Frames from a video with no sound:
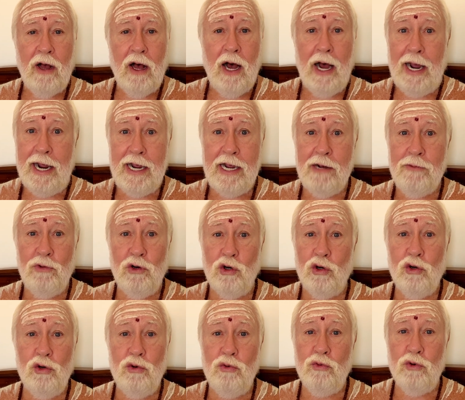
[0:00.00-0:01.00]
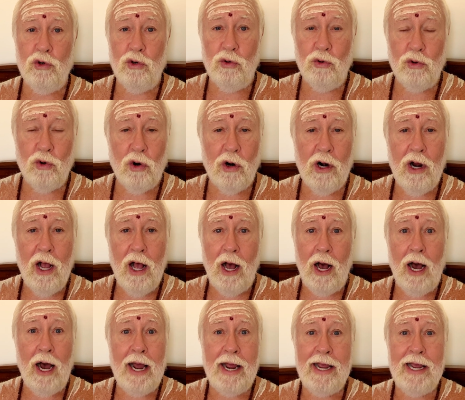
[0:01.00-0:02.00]
I am a guru, or
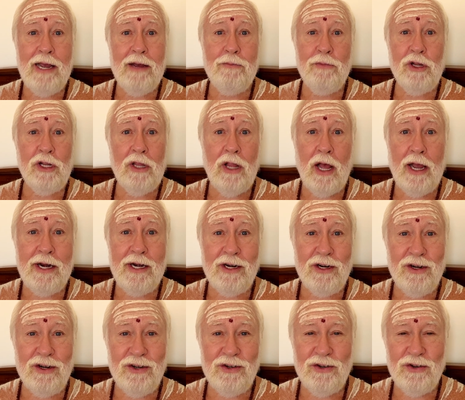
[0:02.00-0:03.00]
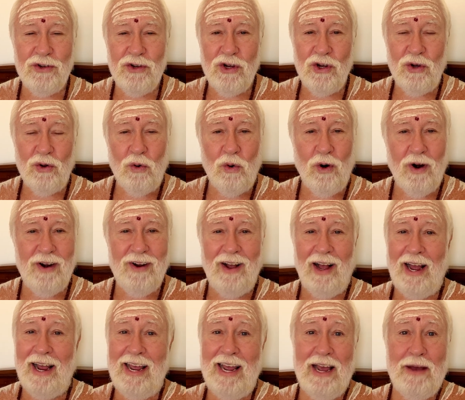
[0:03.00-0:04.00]
I am enlightened, or
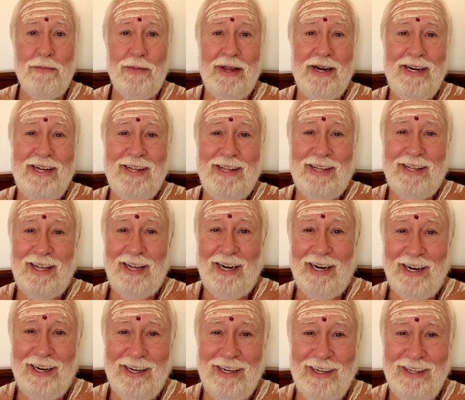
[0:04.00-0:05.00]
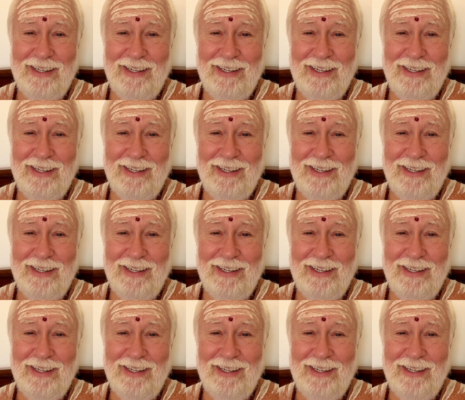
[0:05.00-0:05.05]
I am anything.